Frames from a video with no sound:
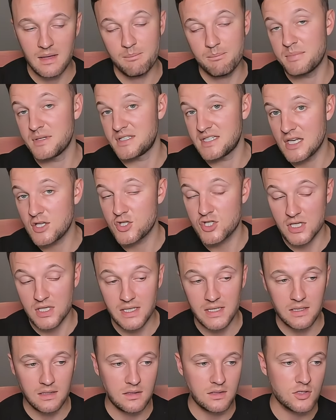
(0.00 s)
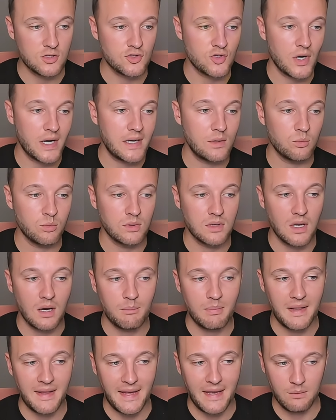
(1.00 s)
potentially the trade will not
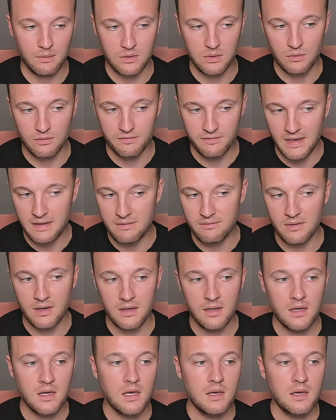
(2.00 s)
play out in your favor